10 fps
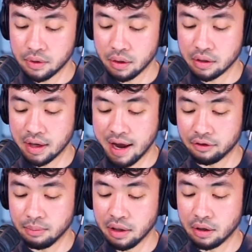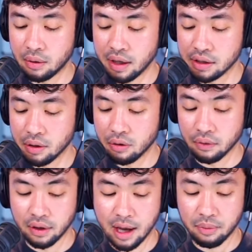So it doesn't have to be a crazy
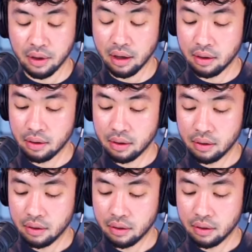overlap there.